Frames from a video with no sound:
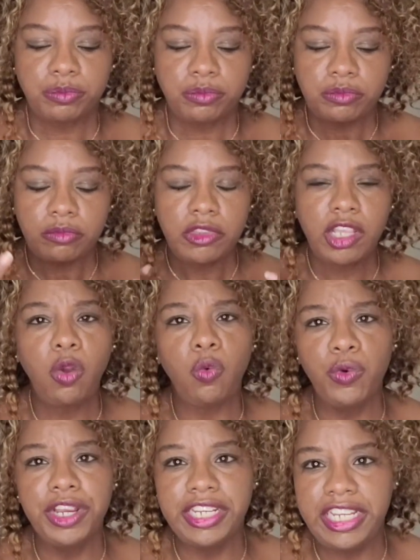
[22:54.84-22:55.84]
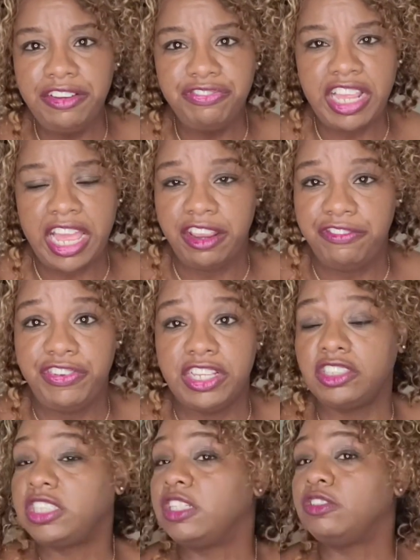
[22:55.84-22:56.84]
relief that it feels. It
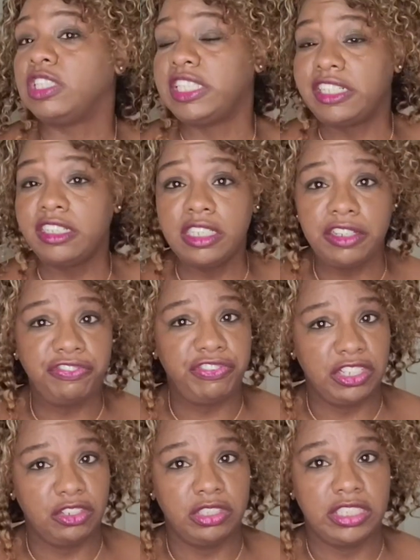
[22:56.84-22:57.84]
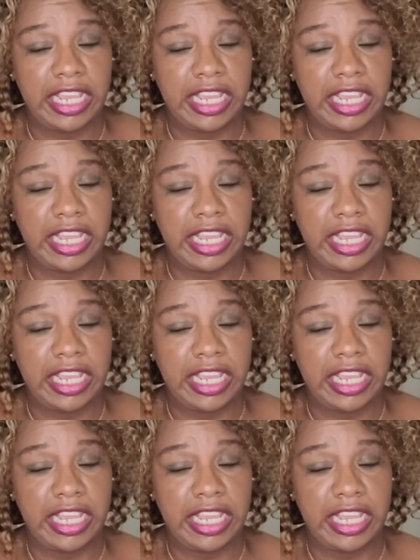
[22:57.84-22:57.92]
literally feels like,